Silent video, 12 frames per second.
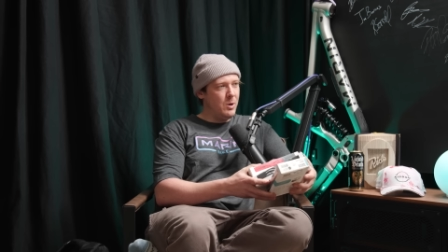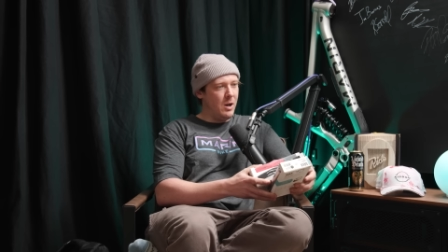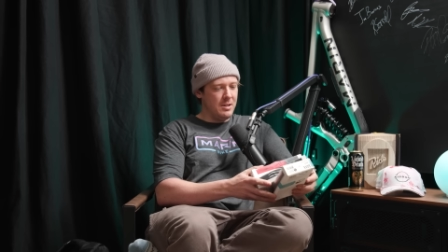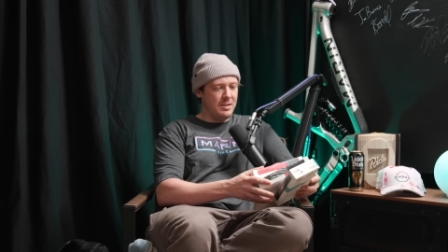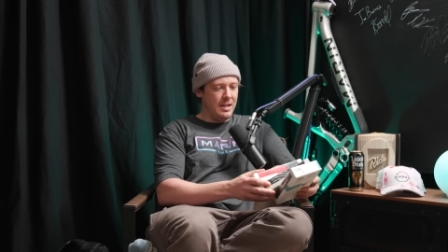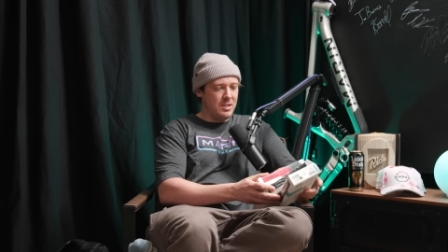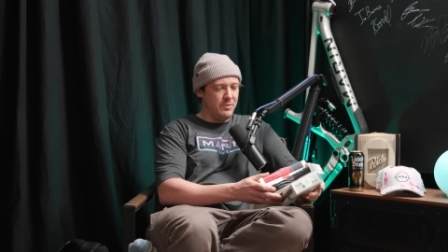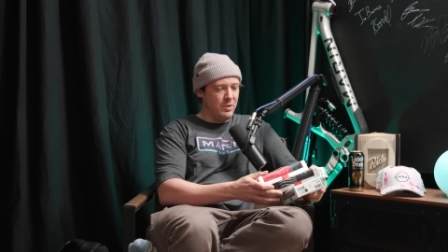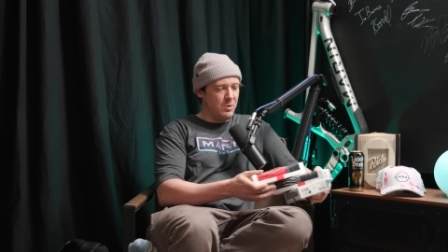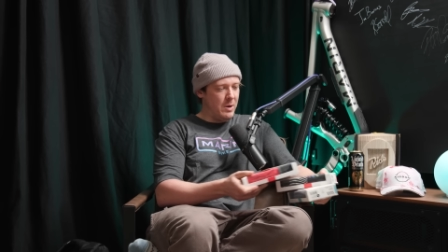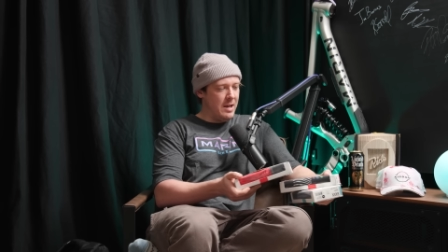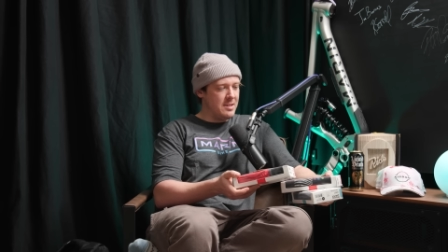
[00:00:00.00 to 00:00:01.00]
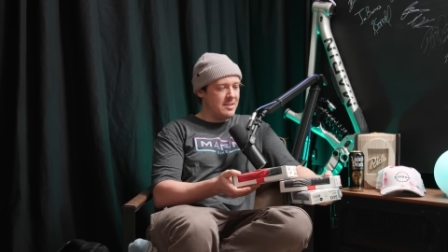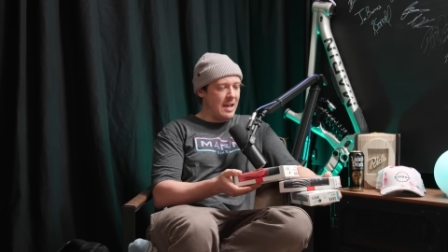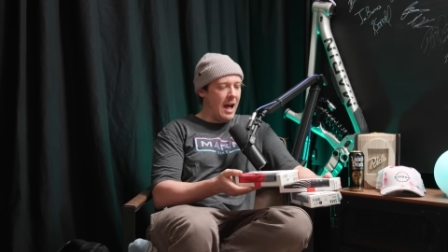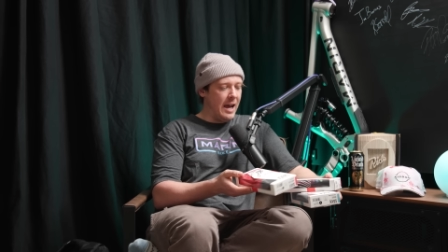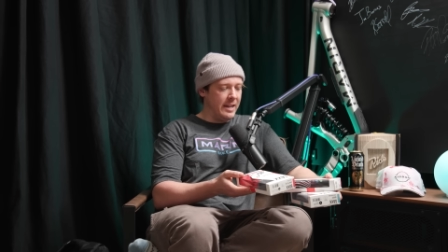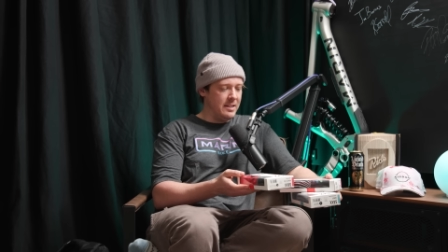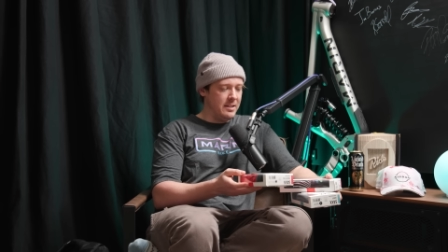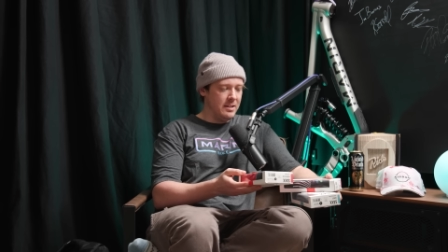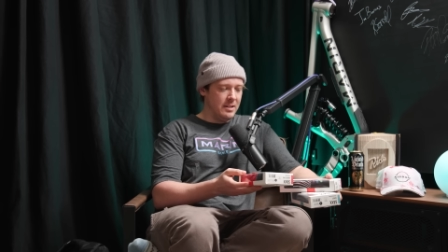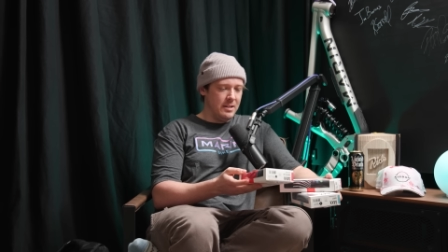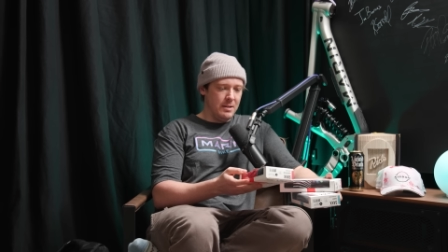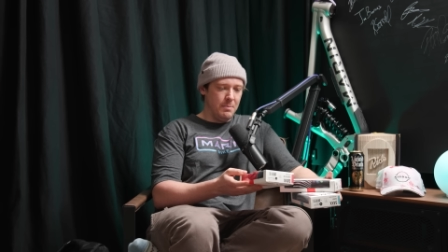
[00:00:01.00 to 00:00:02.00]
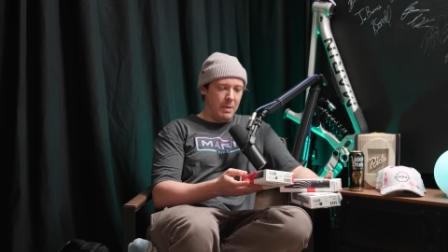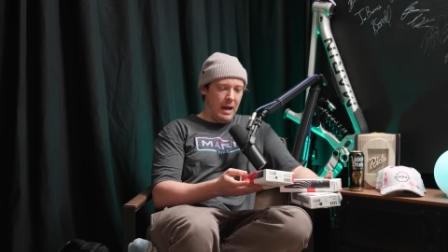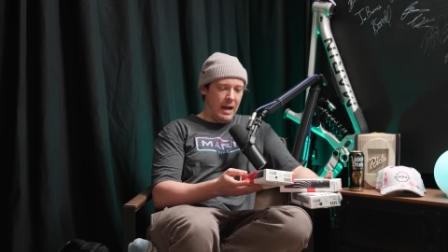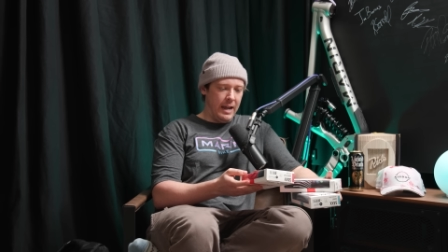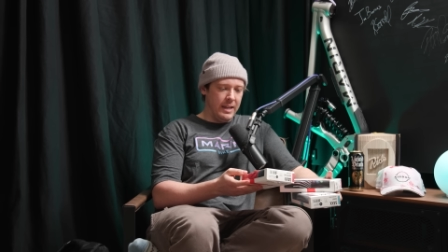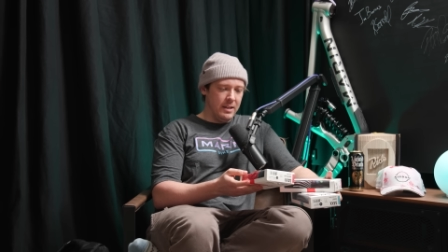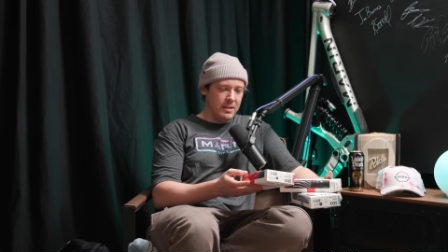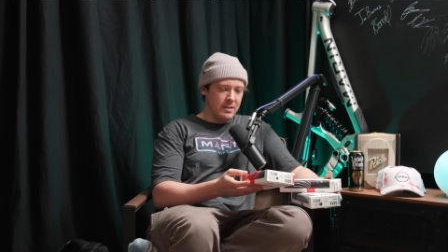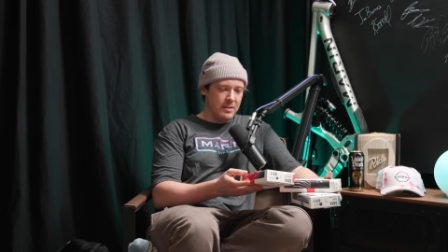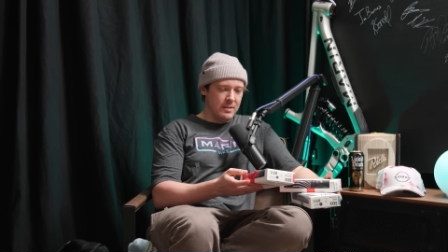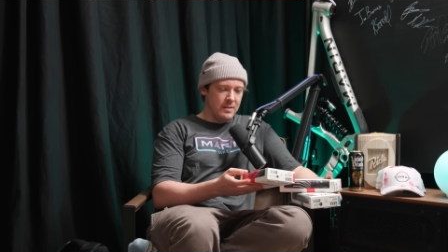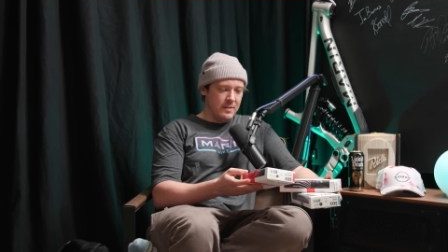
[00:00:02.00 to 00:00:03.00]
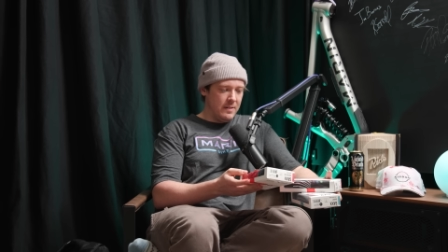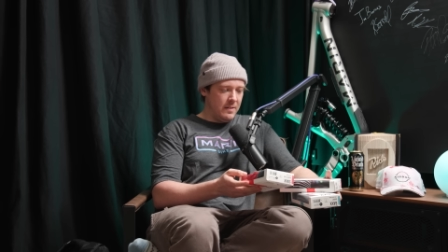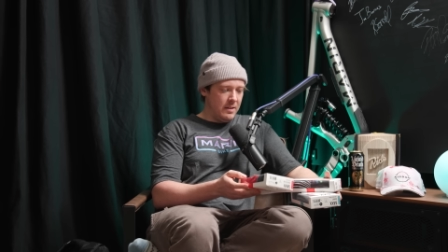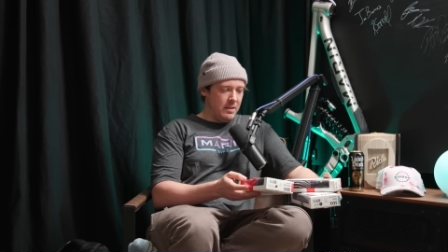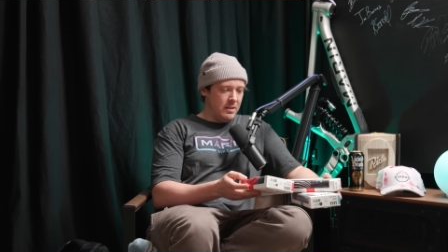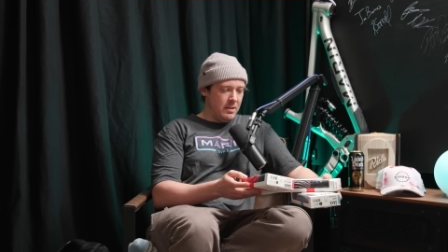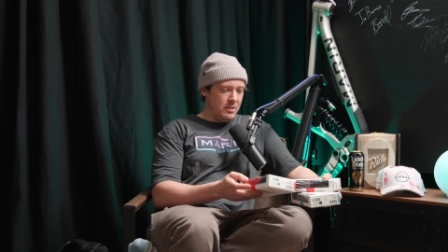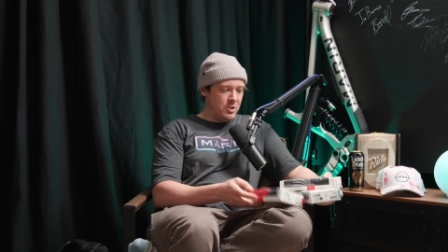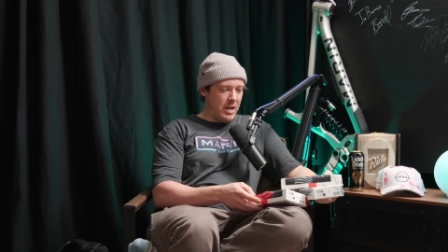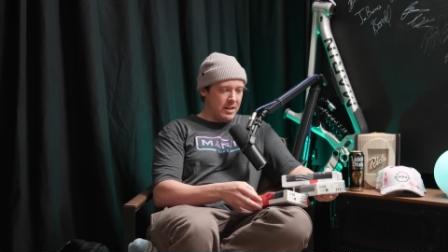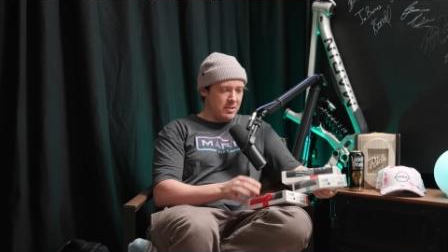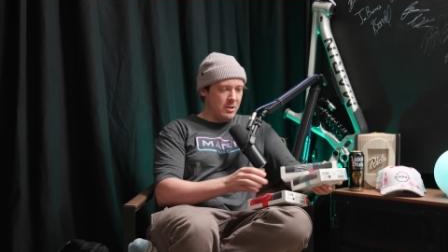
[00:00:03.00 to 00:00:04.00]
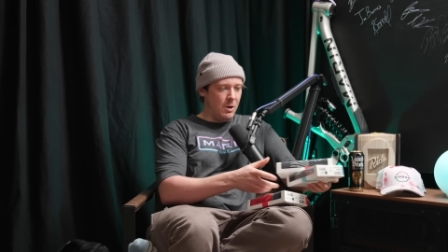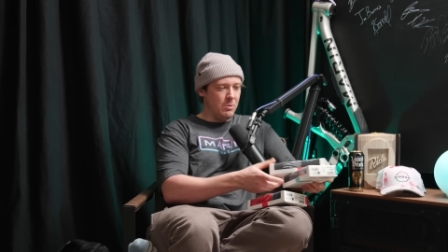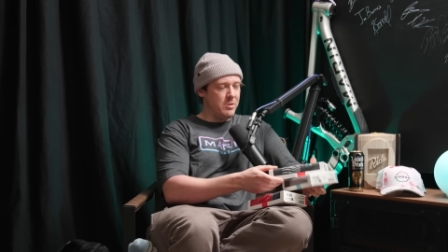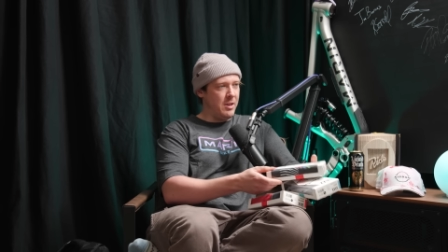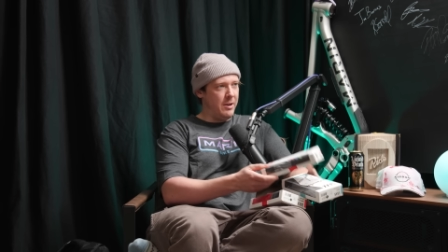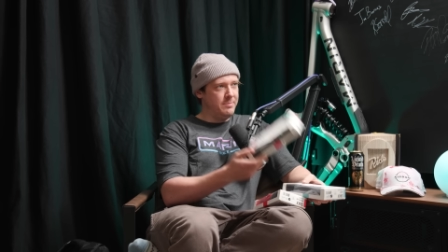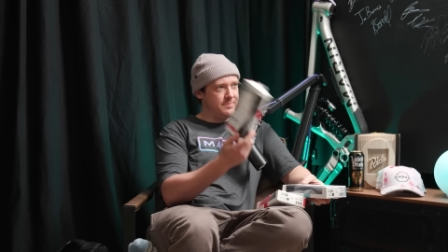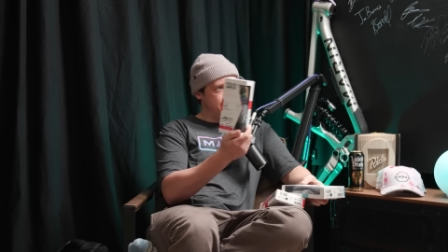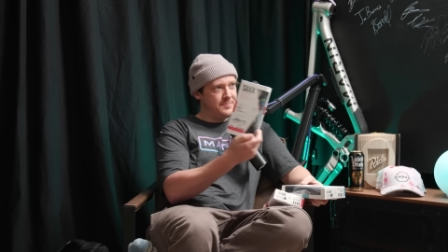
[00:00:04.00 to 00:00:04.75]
We've got a selection of underwear signed by Jackson Goldstone.